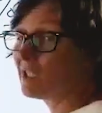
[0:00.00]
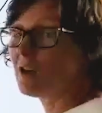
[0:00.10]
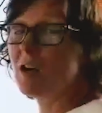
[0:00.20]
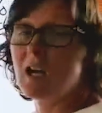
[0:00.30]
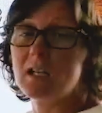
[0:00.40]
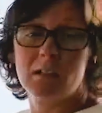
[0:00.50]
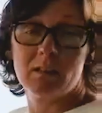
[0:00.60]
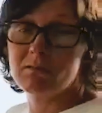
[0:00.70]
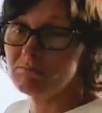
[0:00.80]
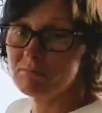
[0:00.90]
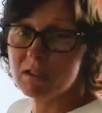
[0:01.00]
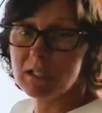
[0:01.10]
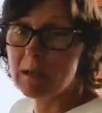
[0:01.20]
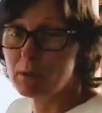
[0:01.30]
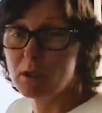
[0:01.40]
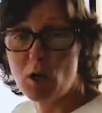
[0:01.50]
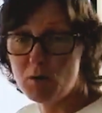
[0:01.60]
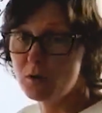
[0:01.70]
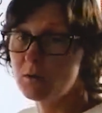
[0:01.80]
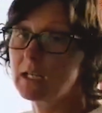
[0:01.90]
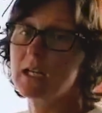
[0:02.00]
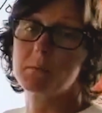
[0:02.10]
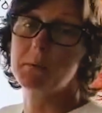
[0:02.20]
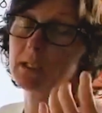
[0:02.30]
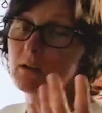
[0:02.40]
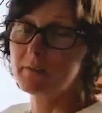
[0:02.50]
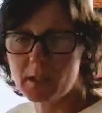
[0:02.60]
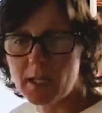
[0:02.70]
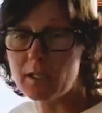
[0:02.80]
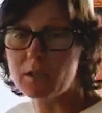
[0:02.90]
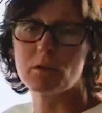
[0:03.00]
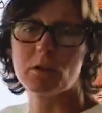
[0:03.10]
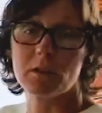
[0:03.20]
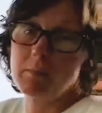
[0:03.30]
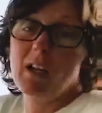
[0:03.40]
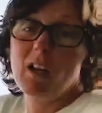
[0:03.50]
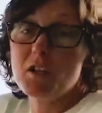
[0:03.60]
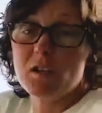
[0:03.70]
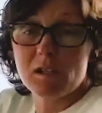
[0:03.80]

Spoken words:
on the type of loan you get, depending on the lender, depending on your